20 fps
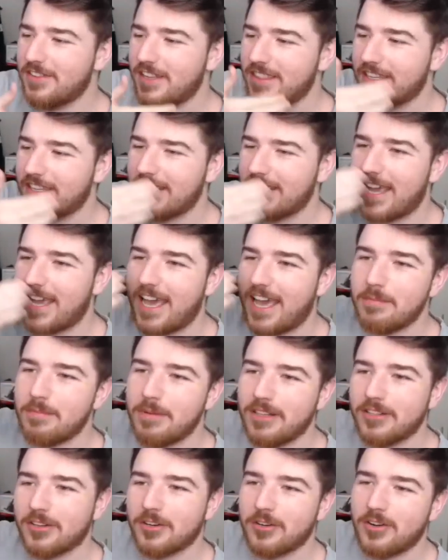He had the
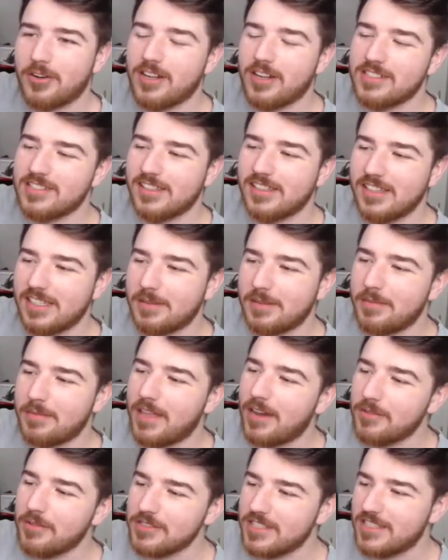caterpillar across the lip.
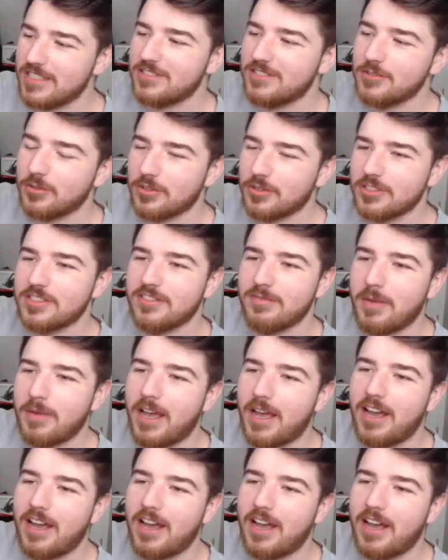That was his source of